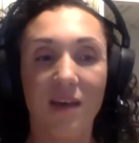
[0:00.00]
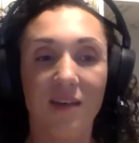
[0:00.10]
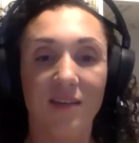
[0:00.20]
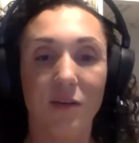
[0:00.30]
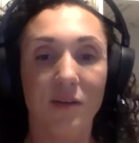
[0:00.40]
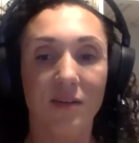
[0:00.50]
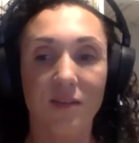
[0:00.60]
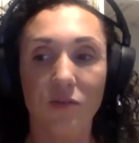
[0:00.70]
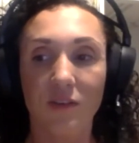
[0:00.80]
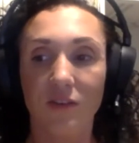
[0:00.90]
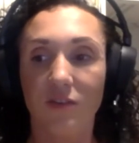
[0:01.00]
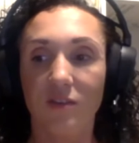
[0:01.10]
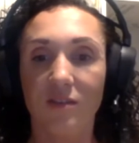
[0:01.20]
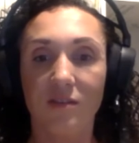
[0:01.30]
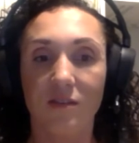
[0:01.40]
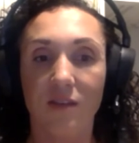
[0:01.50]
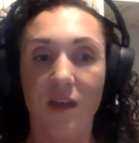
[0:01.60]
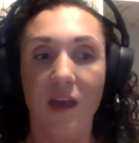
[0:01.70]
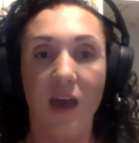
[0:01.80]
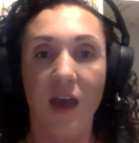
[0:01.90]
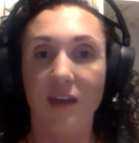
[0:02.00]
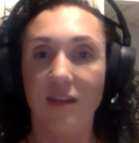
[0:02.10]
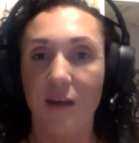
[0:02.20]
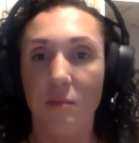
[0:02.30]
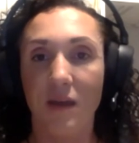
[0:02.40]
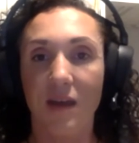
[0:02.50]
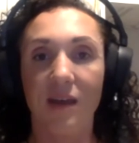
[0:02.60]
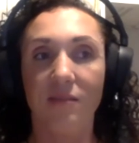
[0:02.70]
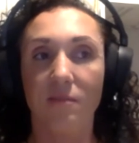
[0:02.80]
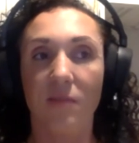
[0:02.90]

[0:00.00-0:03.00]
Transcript: So it's usually just anytime I